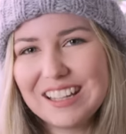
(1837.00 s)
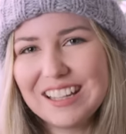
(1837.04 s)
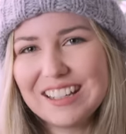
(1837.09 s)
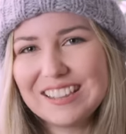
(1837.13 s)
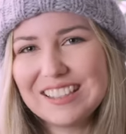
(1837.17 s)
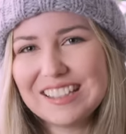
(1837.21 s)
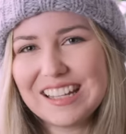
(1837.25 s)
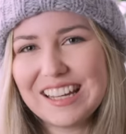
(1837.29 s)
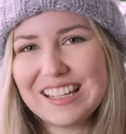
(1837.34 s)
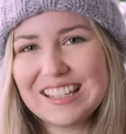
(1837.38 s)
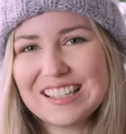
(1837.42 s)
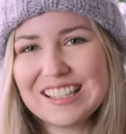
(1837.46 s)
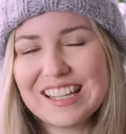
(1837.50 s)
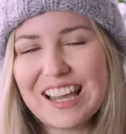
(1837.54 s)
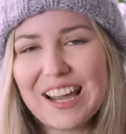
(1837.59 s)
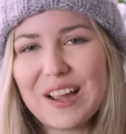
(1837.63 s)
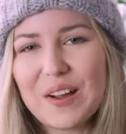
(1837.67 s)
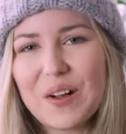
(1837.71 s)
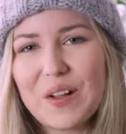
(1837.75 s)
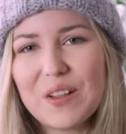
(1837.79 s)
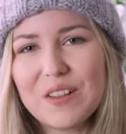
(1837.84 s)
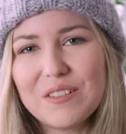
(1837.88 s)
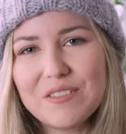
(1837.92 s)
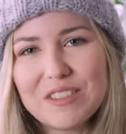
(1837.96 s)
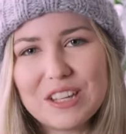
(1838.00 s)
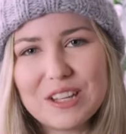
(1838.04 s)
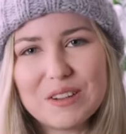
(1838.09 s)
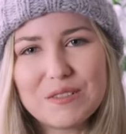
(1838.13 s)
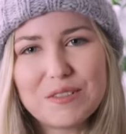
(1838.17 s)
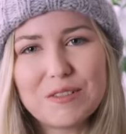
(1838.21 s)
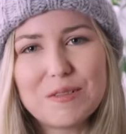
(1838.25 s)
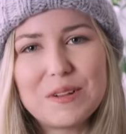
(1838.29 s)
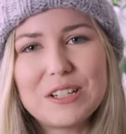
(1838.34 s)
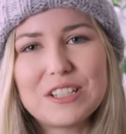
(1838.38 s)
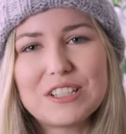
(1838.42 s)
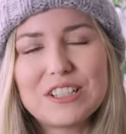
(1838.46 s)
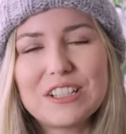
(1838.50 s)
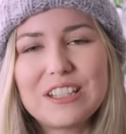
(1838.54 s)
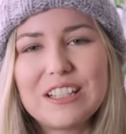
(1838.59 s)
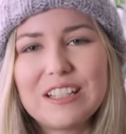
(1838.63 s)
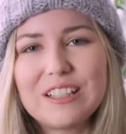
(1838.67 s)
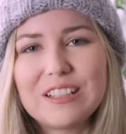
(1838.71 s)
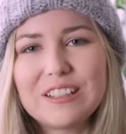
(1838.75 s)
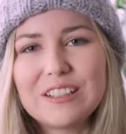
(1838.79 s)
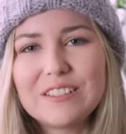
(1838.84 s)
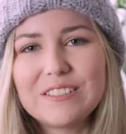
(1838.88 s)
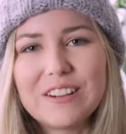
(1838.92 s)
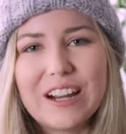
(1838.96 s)
t say all of the information
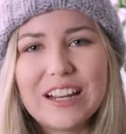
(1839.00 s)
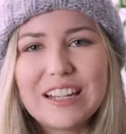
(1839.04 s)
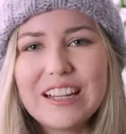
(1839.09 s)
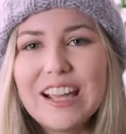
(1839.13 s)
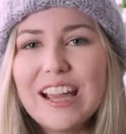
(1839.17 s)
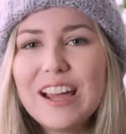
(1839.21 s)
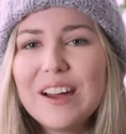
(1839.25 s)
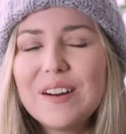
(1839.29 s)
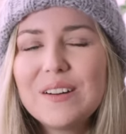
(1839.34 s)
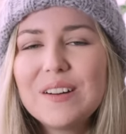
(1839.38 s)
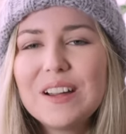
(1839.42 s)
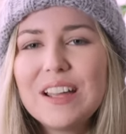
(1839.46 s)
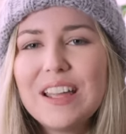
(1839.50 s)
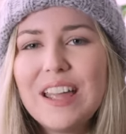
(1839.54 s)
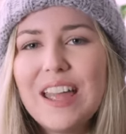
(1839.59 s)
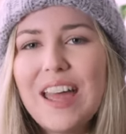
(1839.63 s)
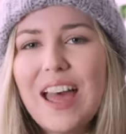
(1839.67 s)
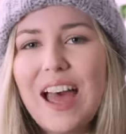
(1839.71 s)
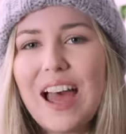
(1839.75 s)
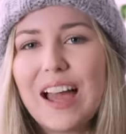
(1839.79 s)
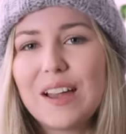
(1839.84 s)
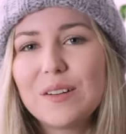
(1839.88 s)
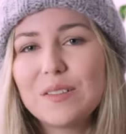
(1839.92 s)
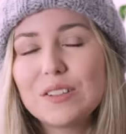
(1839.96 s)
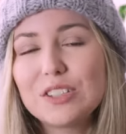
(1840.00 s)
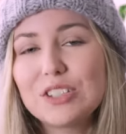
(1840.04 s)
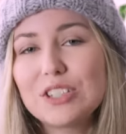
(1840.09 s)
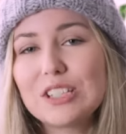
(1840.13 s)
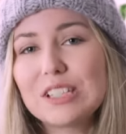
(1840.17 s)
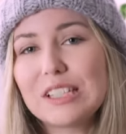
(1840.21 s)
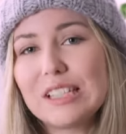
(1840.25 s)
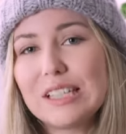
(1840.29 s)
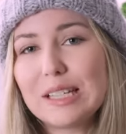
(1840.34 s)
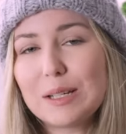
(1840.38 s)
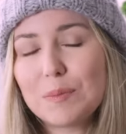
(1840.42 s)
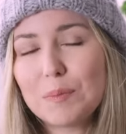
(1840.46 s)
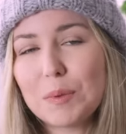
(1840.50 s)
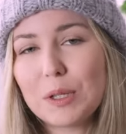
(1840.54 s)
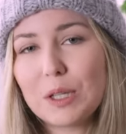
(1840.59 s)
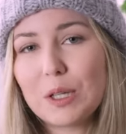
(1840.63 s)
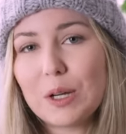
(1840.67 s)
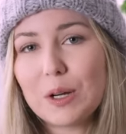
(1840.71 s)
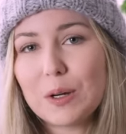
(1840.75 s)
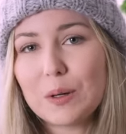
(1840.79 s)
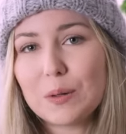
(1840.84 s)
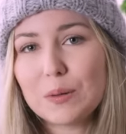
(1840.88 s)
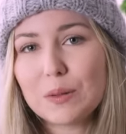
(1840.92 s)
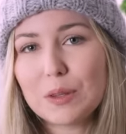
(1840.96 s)
here right now. I will just link
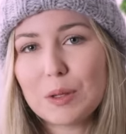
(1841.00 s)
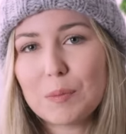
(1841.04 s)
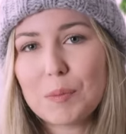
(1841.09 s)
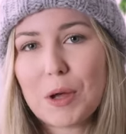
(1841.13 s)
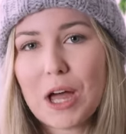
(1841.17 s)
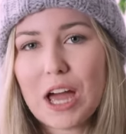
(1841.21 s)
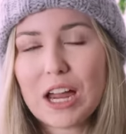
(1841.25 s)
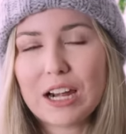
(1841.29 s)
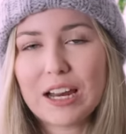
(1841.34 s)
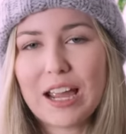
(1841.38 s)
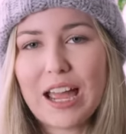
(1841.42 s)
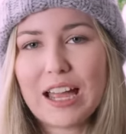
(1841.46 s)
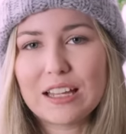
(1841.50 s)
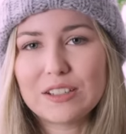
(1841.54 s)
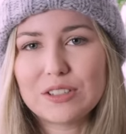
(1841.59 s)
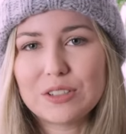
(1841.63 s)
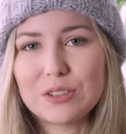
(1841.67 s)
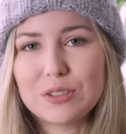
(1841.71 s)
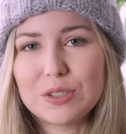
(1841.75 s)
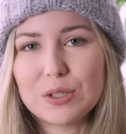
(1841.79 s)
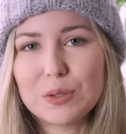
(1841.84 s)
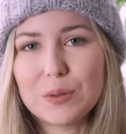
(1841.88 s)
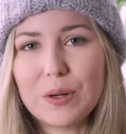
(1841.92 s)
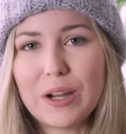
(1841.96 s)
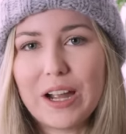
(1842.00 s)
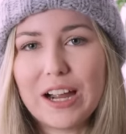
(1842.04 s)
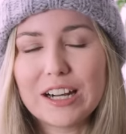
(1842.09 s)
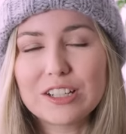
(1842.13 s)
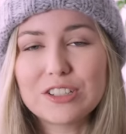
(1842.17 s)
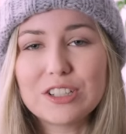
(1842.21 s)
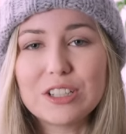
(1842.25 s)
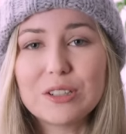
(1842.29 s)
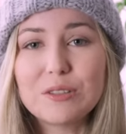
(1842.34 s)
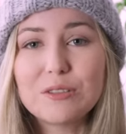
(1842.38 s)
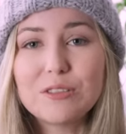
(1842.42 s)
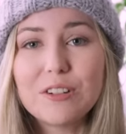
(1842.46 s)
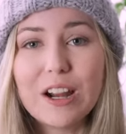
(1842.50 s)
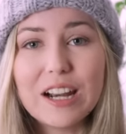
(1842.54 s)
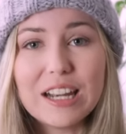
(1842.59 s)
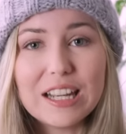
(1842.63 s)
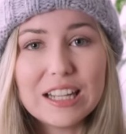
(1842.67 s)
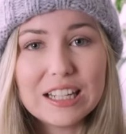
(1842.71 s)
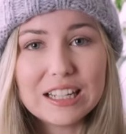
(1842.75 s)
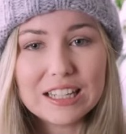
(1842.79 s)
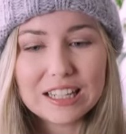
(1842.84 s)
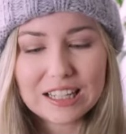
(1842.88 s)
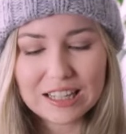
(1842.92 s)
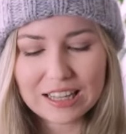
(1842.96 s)
below the podcasters who are actually
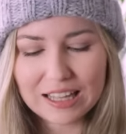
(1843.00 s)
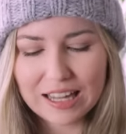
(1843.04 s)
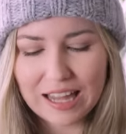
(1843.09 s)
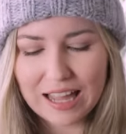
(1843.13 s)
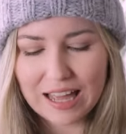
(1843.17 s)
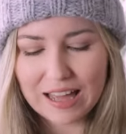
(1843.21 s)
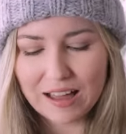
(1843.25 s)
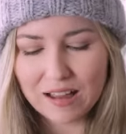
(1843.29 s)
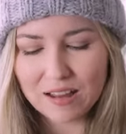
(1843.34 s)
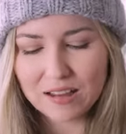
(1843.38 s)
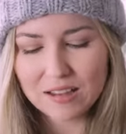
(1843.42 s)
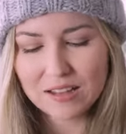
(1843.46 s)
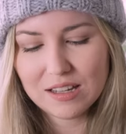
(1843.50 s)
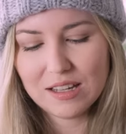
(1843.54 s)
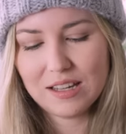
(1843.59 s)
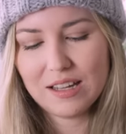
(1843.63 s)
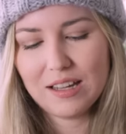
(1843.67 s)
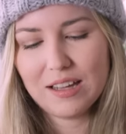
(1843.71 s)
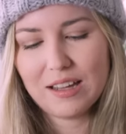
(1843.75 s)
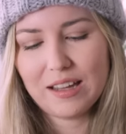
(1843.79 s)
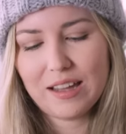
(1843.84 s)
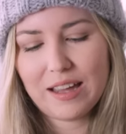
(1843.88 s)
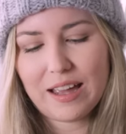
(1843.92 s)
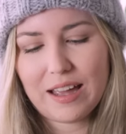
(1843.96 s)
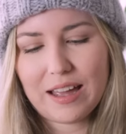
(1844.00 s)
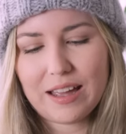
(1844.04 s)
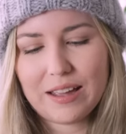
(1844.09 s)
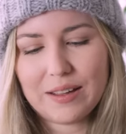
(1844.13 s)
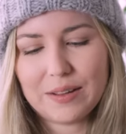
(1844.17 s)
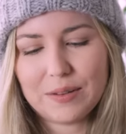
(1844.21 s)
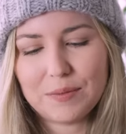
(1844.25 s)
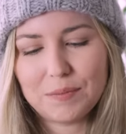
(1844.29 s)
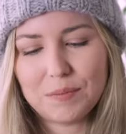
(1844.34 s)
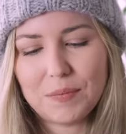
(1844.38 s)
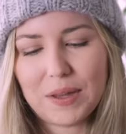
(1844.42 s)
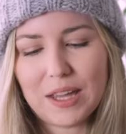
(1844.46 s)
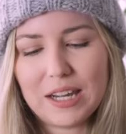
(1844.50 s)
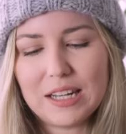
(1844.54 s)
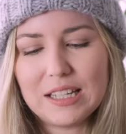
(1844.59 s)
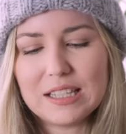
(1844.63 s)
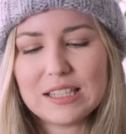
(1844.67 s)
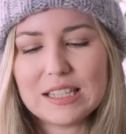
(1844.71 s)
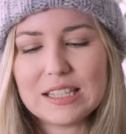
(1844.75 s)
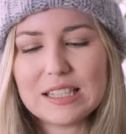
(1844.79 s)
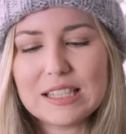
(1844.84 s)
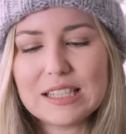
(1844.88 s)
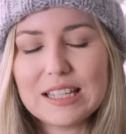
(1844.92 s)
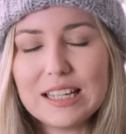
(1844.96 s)
running the Cal. Um, and it's
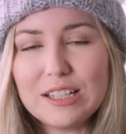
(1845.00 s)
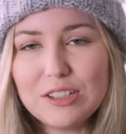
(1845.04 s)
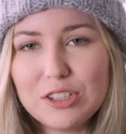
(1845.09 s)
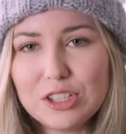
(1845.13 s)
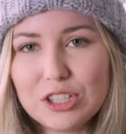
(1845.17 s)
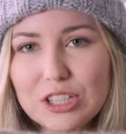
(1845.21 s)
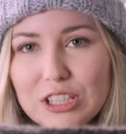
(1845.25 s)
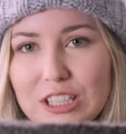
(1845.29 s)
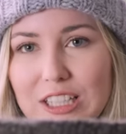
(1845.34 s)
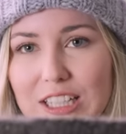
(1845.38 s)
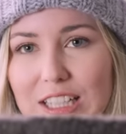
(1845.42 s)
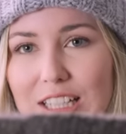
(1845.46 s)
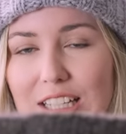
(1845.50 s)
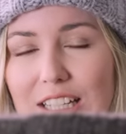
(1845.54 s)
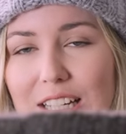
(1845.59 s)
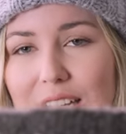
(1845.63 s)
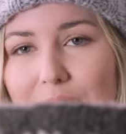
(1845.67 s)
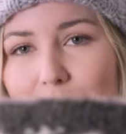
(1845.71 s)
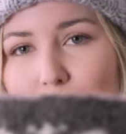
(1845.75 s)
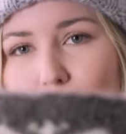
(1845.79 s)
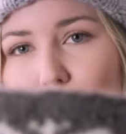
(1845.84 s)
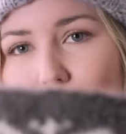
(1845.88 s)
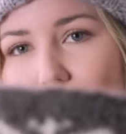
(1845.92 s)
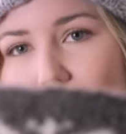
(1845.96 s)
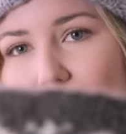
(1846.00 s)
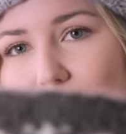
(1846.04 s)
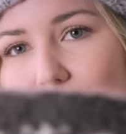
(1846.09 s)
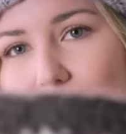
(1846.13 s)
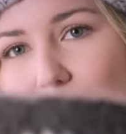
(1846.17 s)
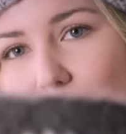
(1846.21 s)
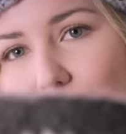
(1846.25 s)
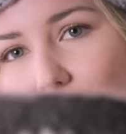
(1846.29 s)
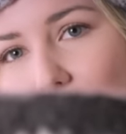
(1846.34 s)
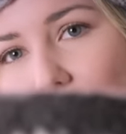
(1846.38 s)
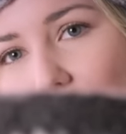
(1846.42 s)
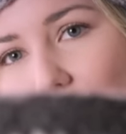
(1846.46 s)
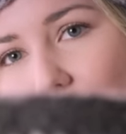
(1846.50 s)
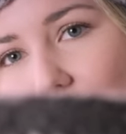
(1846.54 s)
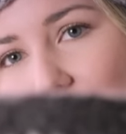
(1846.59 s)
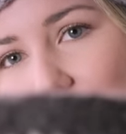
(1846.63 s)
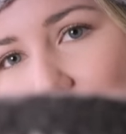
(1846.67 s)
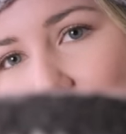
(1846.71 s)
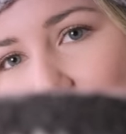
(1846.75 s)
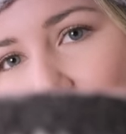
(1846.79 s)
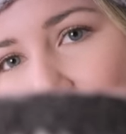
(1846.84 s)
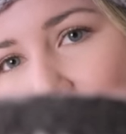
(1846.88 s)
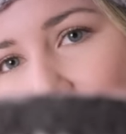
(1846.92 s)
essentially based around this